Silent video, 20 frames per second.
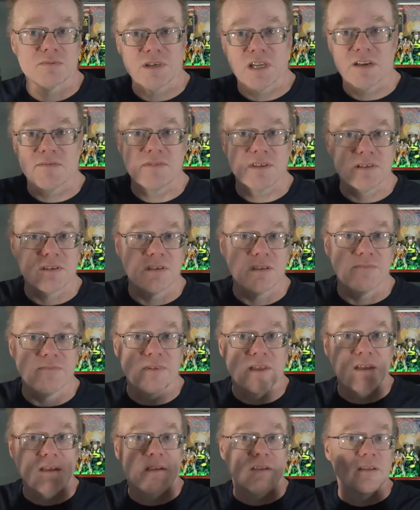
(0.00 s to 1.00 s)
We have the same
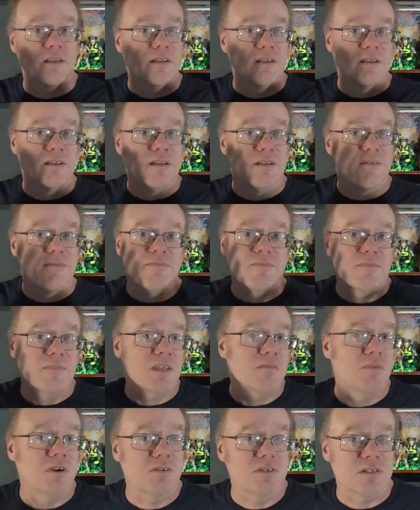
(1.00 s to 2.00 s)

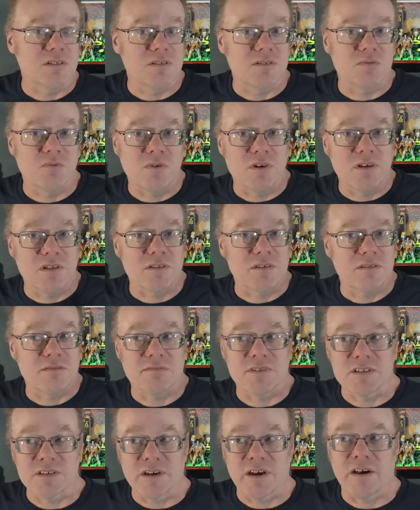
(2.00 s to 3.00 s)
emotions, wants,
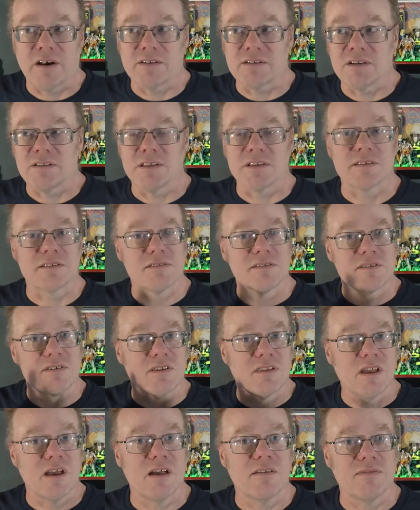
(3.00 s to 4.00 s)
desires, all this
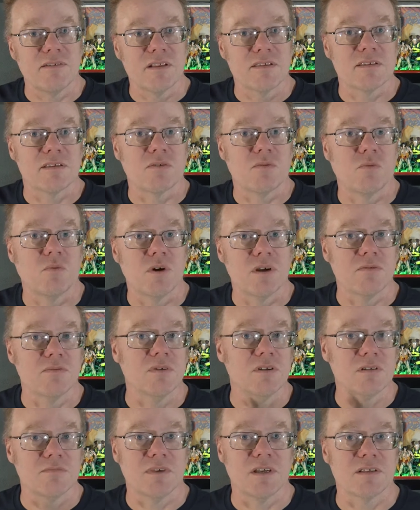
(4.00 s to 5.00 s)
stuff, and it's like, what
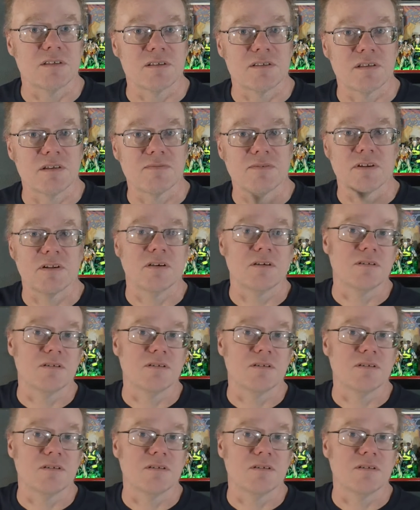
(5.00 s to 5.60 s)
really makes us different?